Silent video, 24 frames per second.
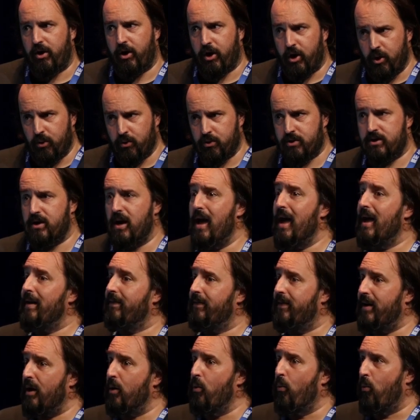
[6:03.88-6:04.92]
queues.
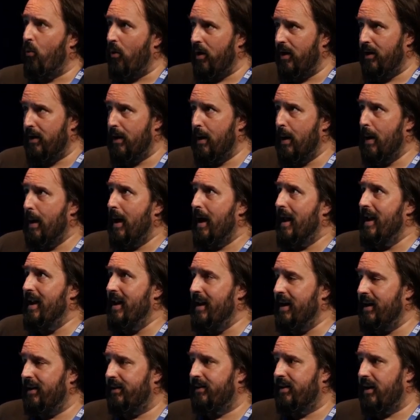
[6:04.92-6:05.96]
They will
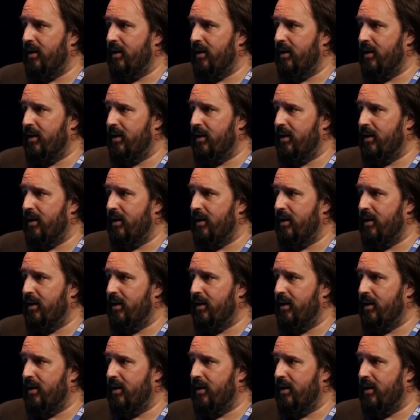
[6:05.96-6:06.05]
need the